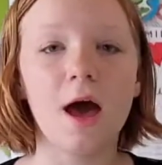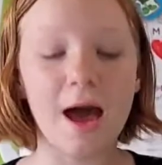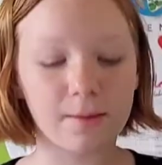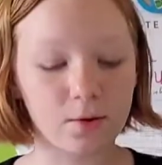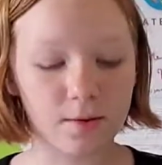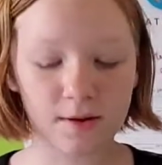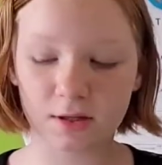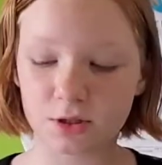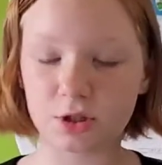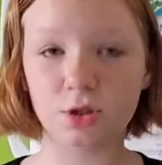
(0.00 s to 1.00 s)
I'm
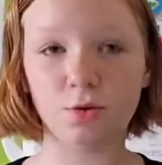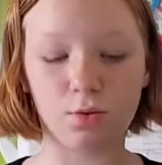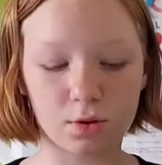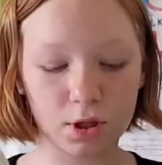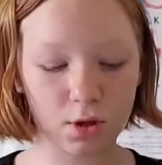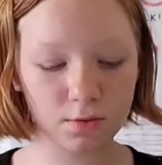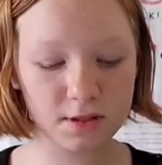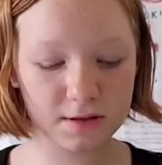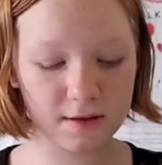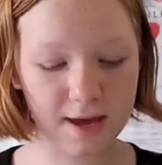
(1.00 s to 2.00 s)
going to coat
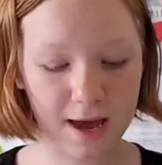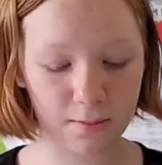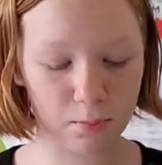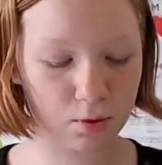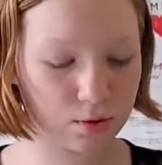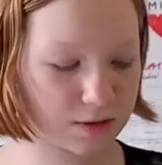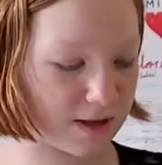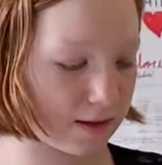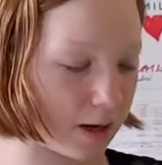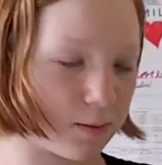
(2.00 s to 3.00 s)
the apples
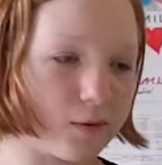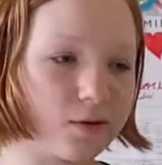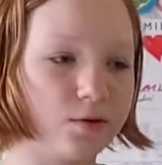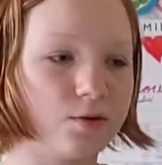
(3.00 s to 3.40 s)
and then I'm going to